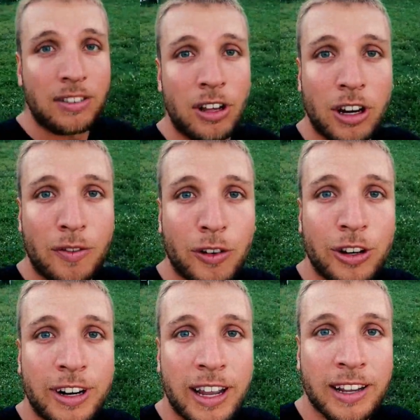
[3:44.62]
all I got for you
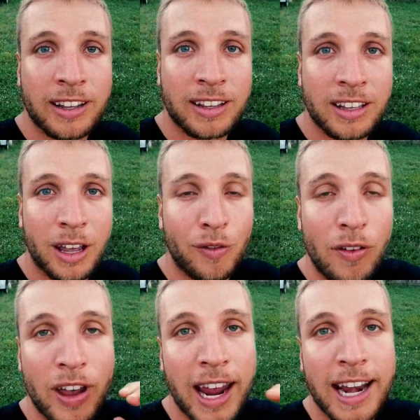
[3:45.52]
today. If you have
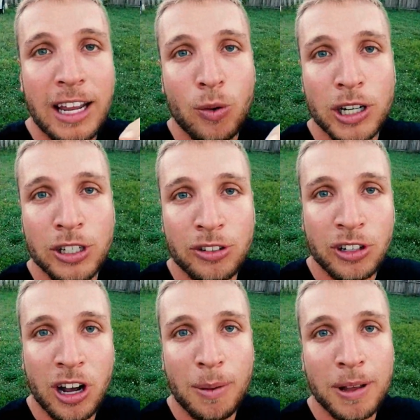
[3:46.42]
any questions or
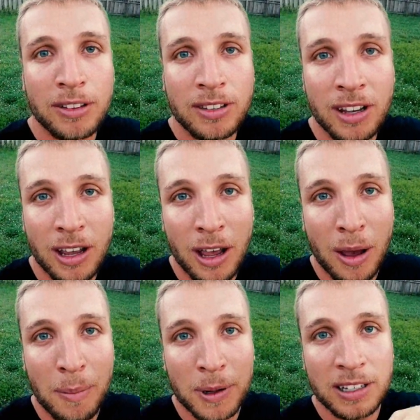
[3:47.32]
comments,
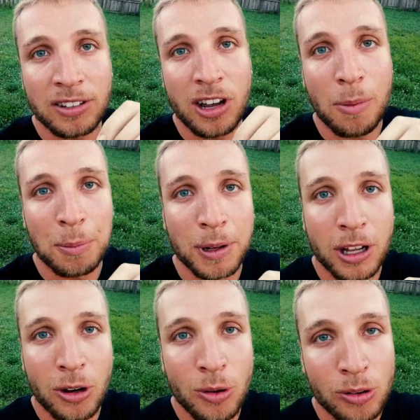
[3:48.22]
please comment
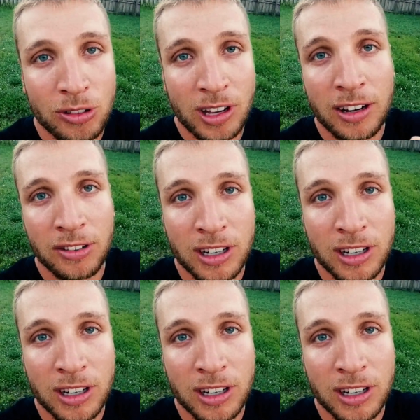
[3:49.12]
below. Send us an